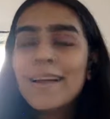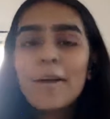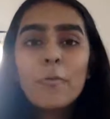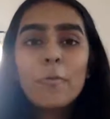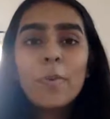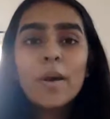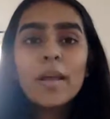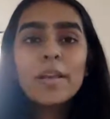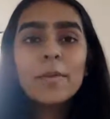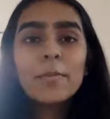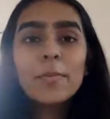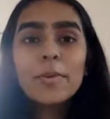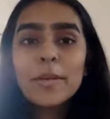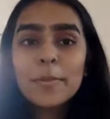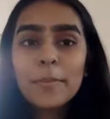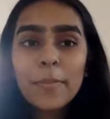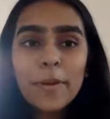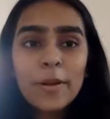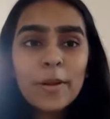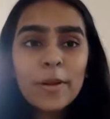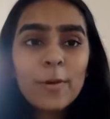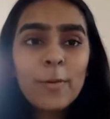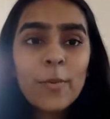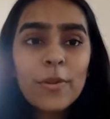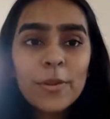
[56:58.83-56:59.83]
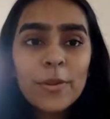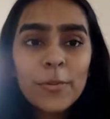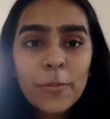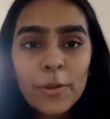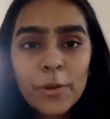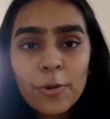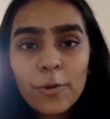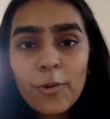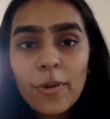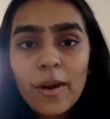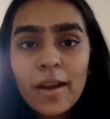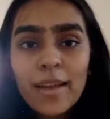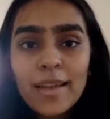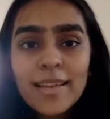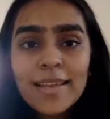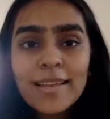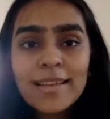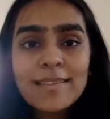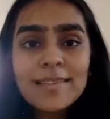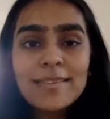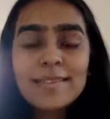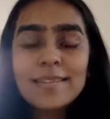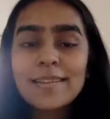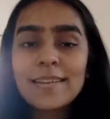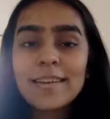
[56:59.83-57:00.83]
Well, it would depend on what the POI
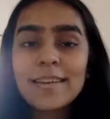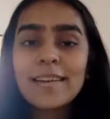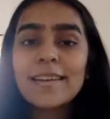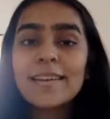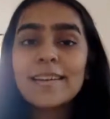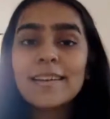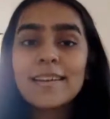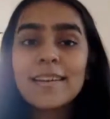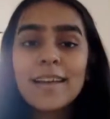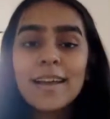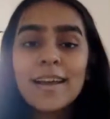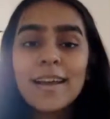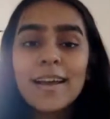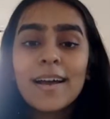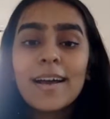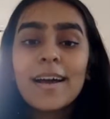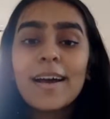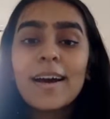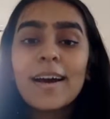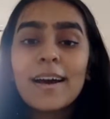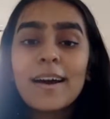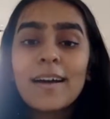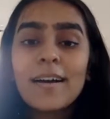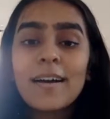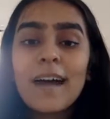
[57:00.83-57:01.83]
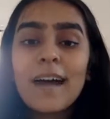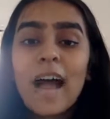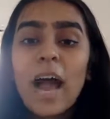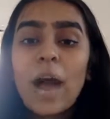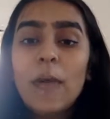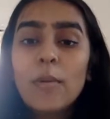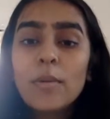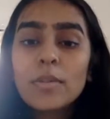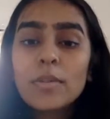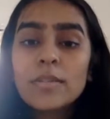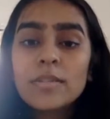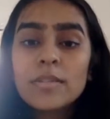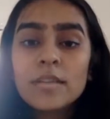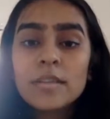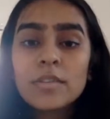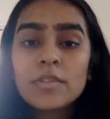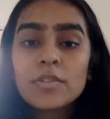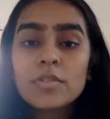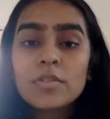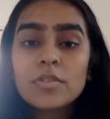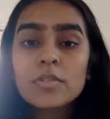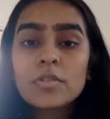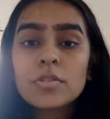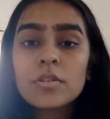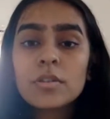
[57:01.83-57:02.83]
is, right? I would say
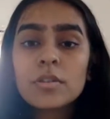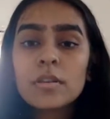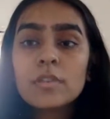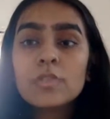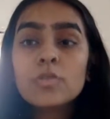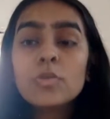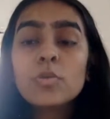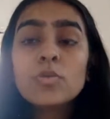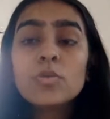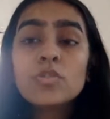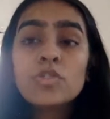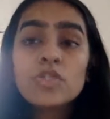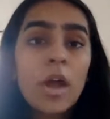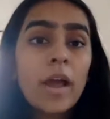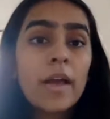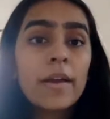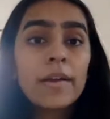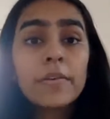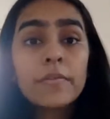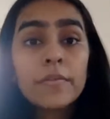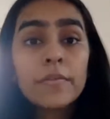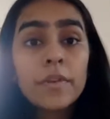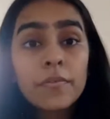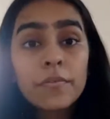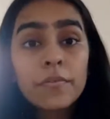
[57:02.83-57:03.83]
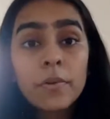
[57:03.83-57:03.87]
don't shy away